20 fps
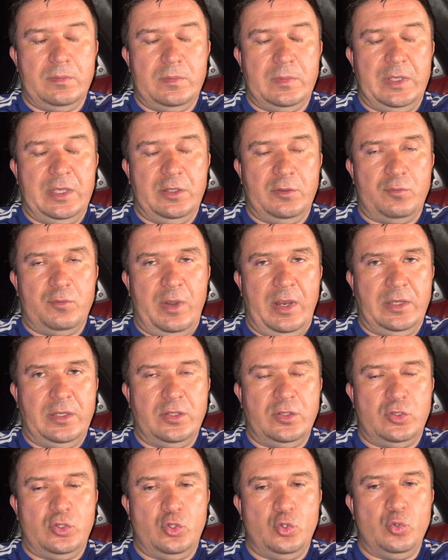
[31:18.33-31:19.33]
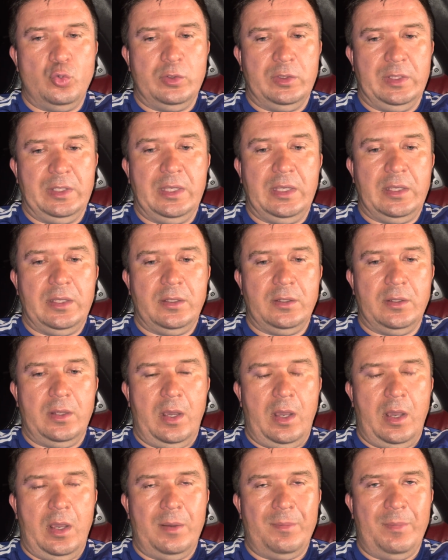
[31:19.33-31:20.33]
it running too lean
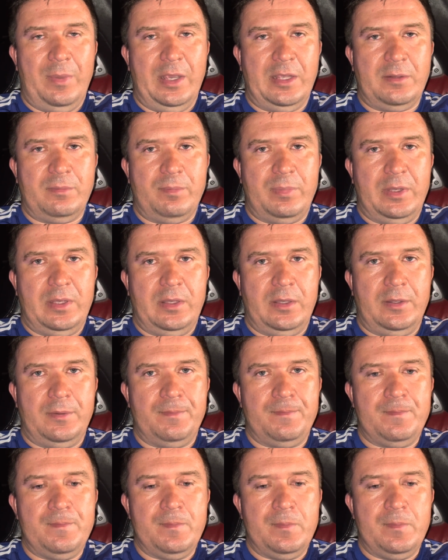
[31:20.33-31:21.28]
might be